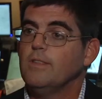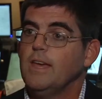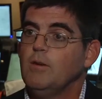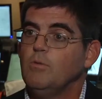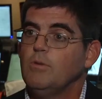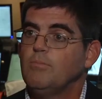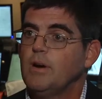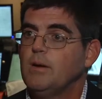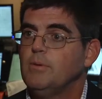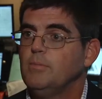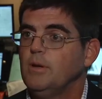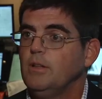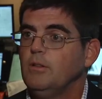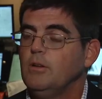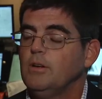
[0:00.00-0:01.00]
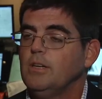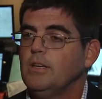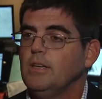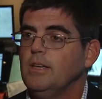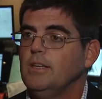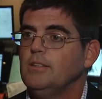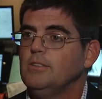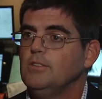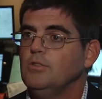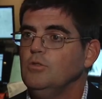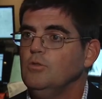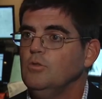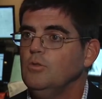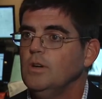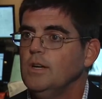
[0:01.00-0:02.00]
They would probably look
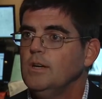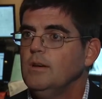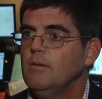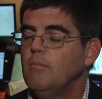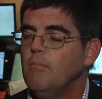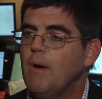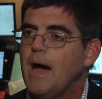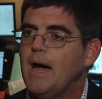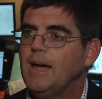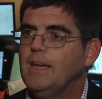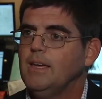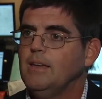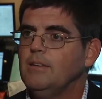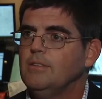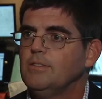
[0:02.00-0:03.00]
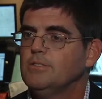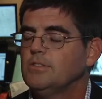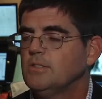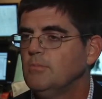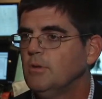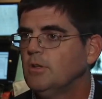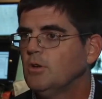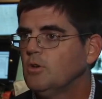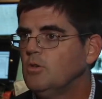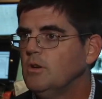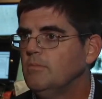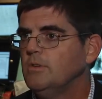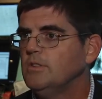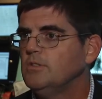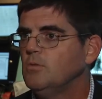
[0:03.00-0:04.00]
into buying similar
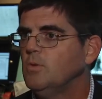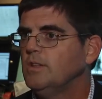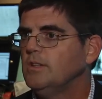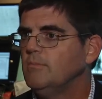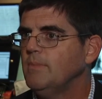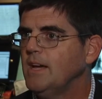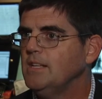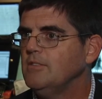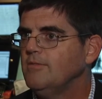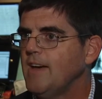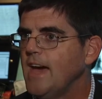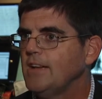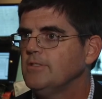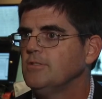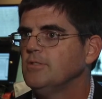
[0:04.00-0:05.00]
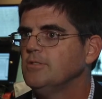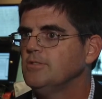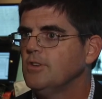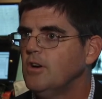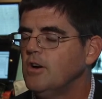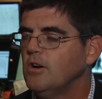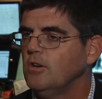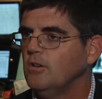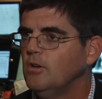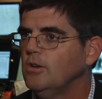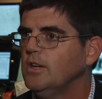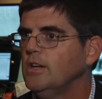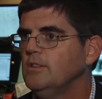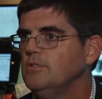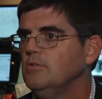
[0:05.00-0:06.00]
equipment to what the manufacturers are
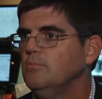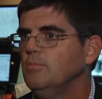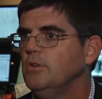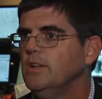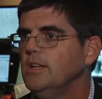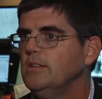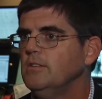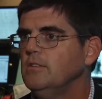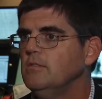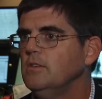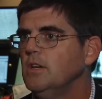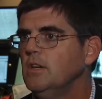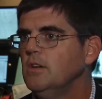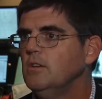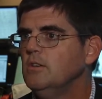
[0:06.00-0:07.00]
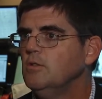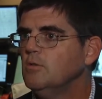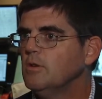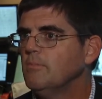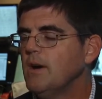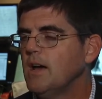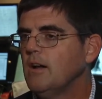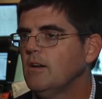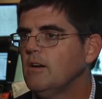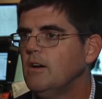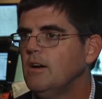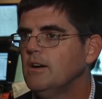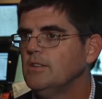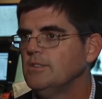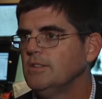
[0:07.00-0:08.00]
looking to put into newer model
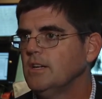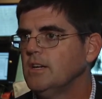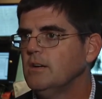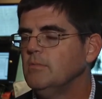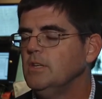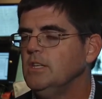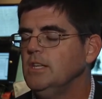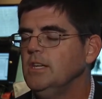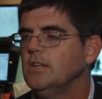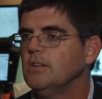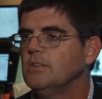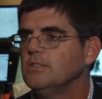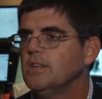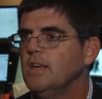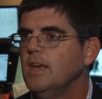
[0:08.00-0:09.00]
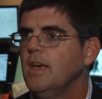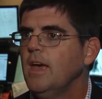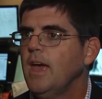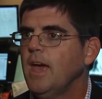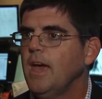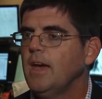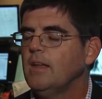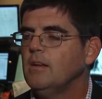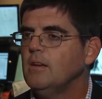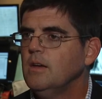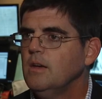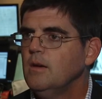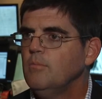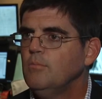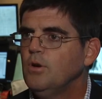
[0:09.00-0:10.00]
cars in the coming years and
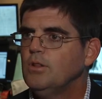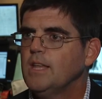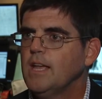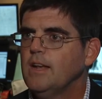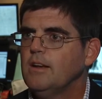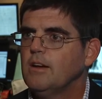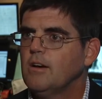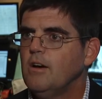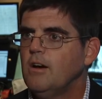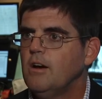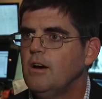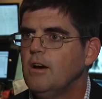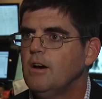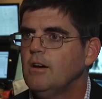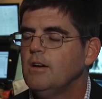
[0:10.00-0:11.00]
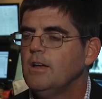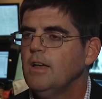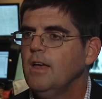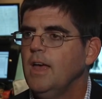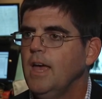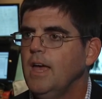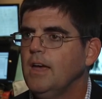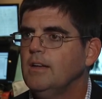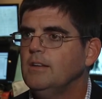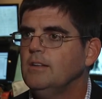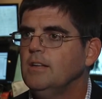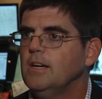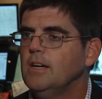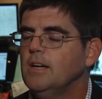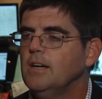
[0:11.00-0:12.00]
put that in a car
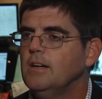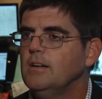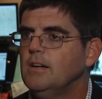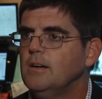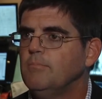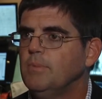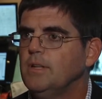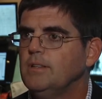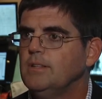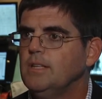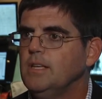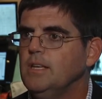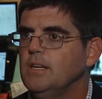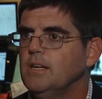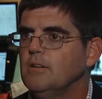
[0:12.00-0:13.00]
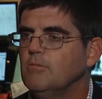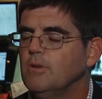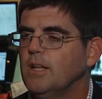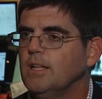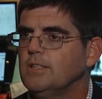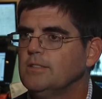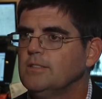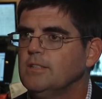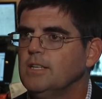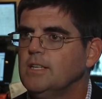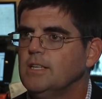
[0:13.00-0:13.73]
and up at the Relish